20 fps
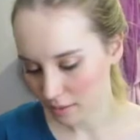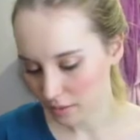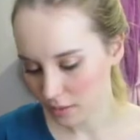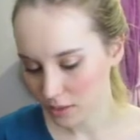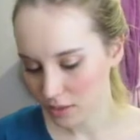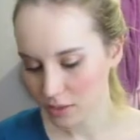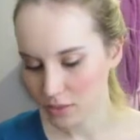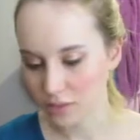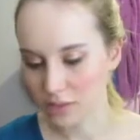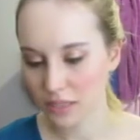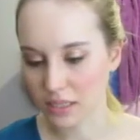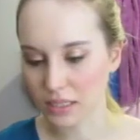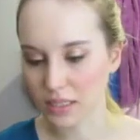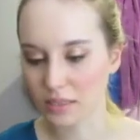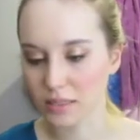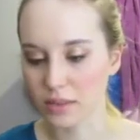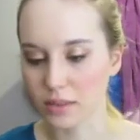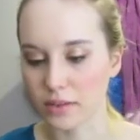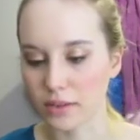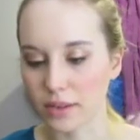
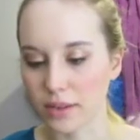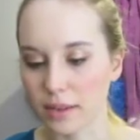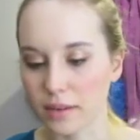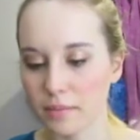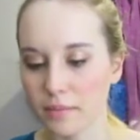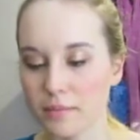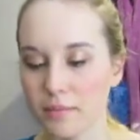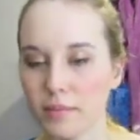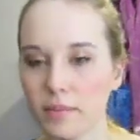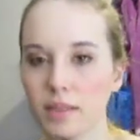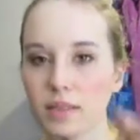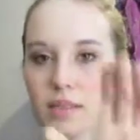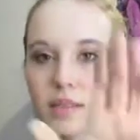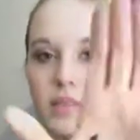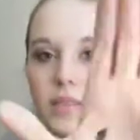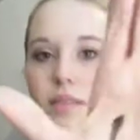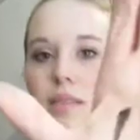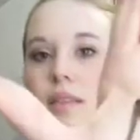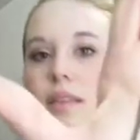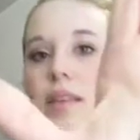263. This
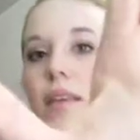is